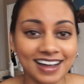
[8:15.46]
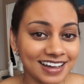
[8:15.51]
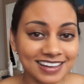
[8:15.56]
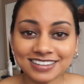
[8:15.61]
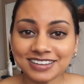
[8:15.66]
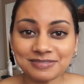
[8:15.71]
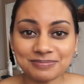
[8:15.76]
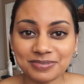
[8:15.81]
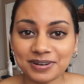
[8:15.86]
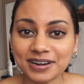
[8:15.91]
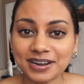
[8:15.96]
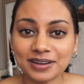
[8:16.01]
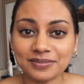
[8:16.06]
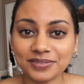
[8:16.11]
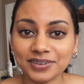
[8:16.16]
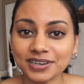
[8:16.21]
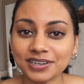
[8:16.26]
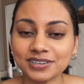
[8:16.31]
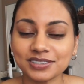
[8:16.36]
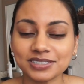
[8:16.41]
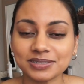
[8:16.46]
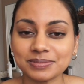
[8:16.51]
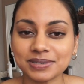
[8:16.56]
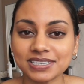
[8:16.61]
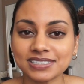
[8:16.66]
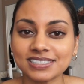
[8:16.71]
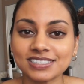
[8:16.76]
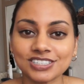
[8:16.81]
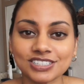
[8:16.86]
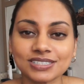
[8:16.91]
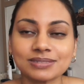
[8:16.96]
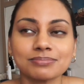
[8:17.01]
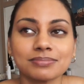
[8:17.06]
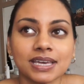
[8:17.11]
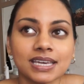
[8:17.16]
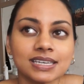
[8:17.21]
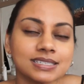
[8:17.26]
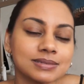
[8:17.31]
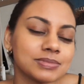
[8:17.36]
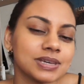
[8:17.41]
I love putting out videos because it just
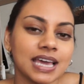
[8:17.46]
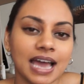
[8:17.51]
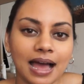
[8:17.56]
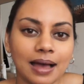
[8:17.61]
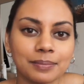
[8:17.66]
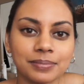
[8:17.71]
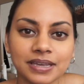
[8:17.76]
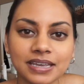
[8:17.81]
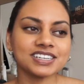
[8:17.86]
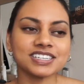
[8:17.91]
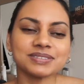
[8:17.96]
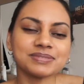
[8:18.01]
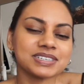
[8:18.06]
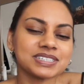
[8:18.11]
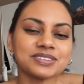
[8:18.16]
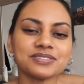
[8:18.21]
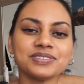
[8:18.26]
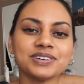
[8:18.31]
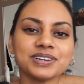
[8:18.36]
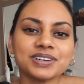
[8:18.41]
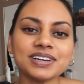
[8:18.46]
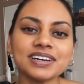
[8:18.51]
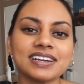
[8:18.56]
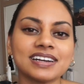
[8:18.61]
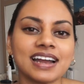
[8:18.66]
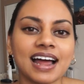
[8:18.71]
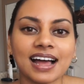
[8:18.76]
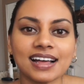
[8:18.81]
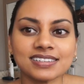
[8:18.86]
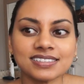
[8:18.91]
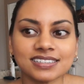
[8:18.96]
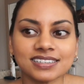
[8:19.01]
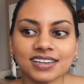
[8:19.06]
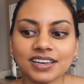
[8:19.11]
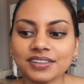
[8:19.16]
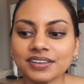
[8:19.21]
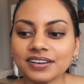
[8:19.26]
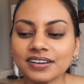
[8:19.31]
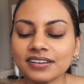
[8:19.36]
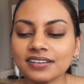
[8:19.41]
makes me happy. It just makes me feel good. It adds
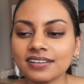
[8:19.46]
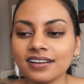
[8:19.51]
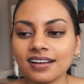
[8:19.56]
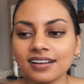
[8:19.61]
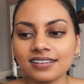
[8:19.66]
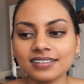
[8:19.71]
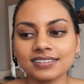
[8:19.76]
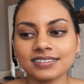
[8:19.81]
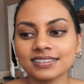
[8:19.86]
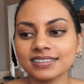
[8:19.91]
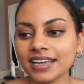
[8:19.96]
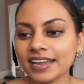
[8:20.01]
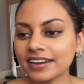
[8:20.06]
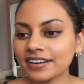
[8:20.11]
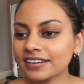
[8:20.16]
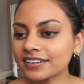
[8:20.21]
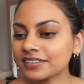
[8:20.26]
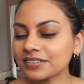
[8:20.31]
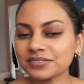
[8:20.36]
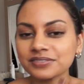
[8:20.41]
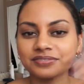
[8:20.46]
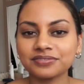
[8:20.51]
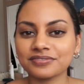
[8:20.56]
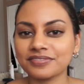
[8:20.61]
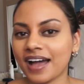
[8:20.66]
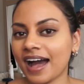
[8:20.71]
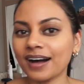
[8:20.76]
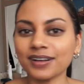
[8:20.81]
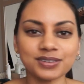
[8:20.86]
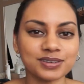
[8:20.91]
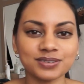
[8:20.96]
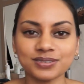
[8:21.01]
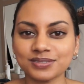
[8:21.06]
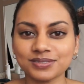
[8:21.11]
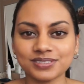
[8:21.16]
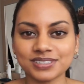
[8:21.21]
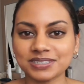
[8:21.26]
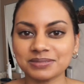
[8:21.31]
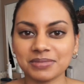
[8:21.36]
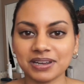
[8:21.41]
another layer of
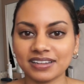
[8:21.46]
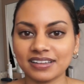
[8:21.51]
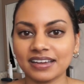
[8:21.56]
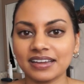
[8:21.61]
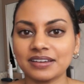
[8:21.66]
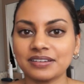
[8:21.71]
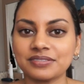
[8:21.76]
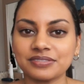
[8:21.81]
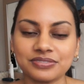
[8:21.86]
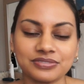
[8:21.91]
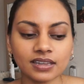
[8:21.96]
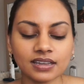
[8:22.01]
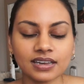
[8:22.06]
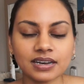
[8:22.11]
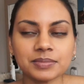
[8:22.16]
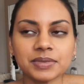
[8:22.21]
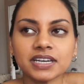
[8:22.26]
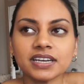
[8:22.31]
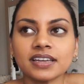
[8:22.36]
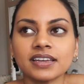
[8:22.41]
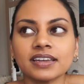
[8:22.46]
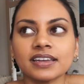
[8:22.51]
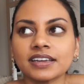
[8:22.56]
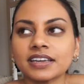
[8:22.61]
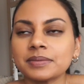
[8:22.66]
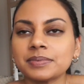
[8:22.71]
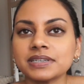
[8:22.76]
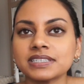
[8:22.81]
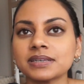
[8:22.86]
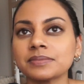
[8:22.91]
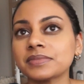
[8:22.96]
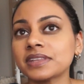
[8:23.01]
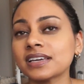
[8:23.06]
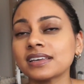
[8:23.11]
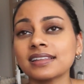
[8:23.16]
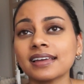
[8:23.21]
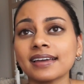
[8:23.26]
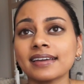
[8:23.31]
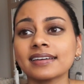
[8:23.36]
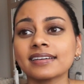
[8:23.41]
value to my life. And I mean, it could be something
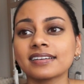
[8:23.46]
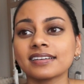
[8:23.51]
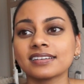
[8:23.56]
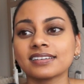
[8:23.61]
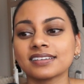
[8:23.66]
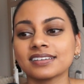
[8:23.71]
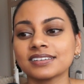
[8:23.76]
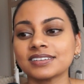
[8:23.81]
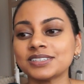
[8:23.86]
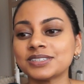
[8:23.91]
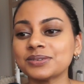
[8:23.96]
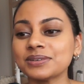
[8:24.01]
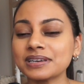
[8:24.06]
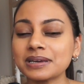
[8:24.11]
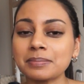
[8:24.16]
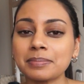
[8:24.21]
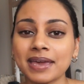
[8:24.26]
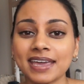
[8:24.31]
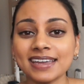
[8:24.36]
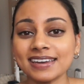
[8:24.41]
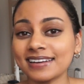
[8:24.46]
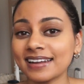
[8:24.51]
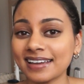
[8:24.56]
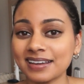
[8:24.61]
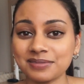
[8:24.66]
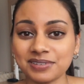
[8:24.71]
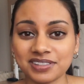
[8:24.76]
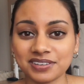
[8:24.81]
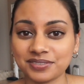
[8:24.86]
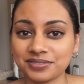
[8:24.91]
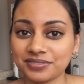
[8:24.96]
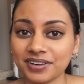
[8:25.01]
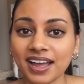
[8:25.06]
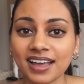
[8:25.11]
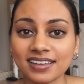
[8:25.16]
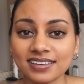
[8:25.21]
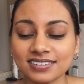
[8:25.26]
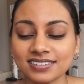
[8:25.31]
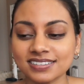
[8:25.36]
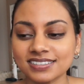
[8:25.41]
like doing a paint night with a
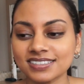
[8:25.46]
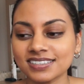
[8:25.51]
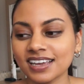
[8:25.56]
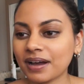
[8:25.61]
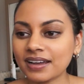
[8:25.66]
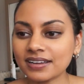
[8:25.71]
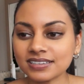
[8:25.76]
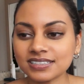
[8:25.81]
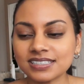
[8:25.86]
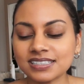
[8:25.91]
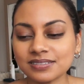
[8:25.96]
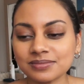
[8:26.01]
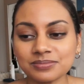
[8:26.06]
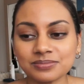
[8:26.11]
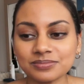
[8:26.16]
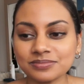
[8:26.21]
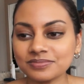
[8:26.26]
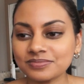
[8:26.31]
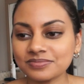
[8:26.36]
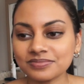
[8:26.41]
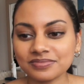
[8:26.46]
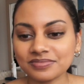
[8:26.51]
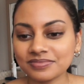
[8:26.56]
friend, buying some